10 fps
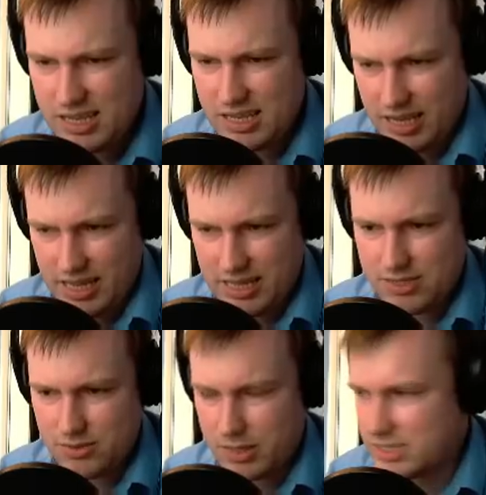Yeah, this
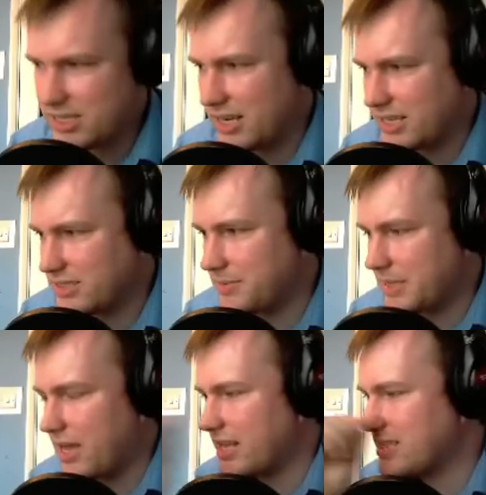is what I'm starting to...
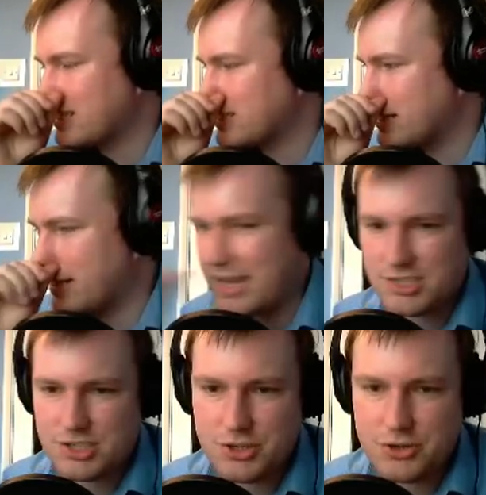I need to consider that
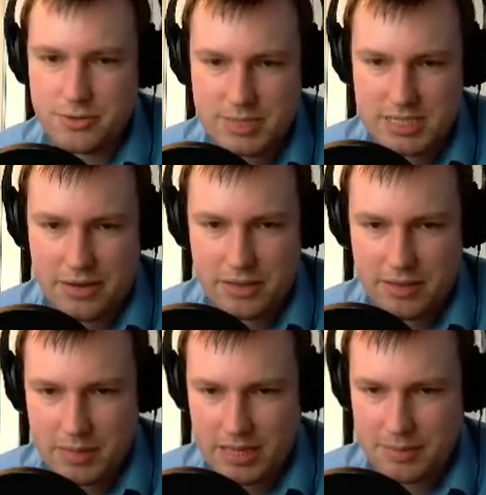soon, because that will
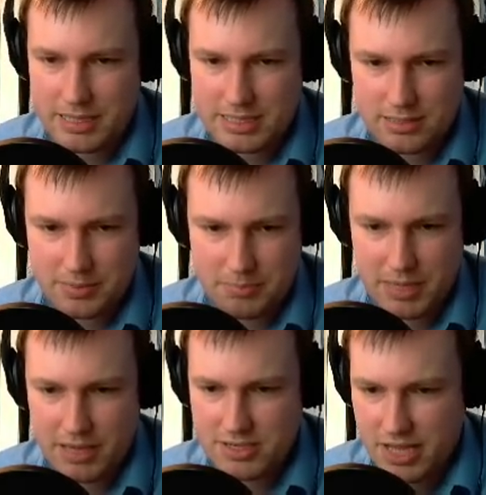give me the ability to build
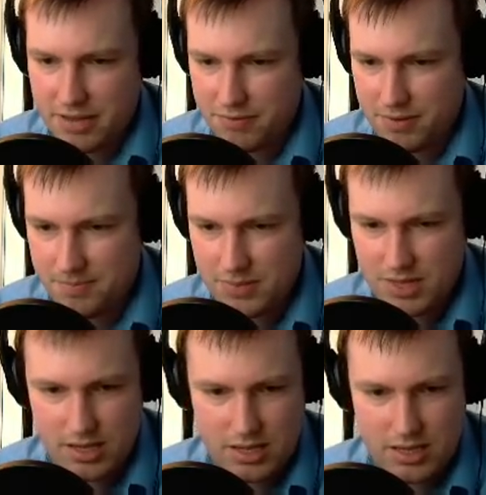bigger stuff.
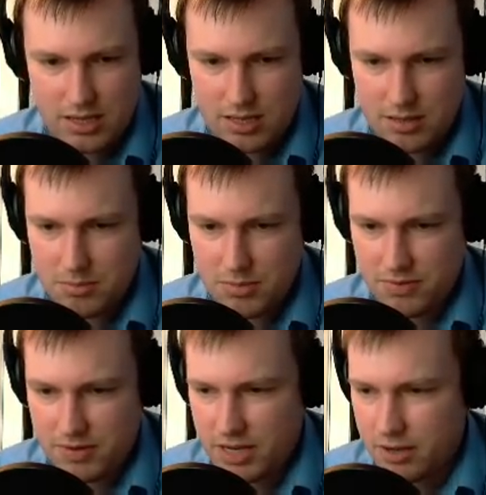But
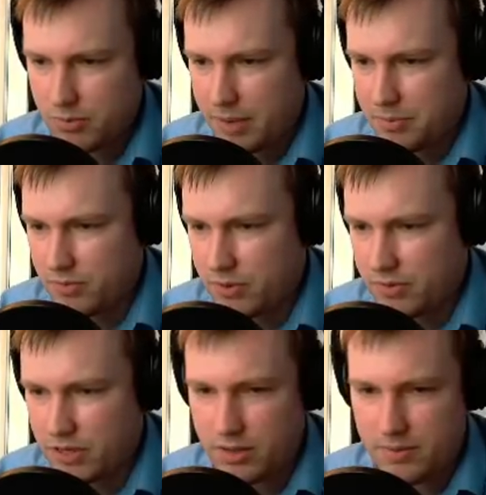for now, I'm quite happy with where I've got.